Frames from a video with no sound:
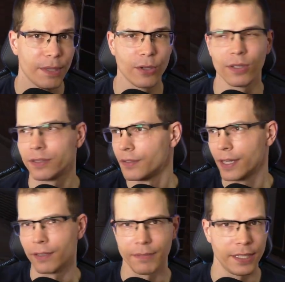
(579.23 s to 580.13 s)
because
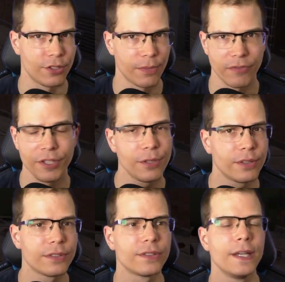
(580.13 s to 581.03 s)
there are many German
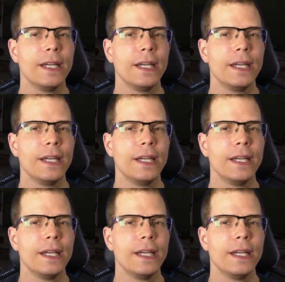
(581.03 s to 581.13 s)
viewers,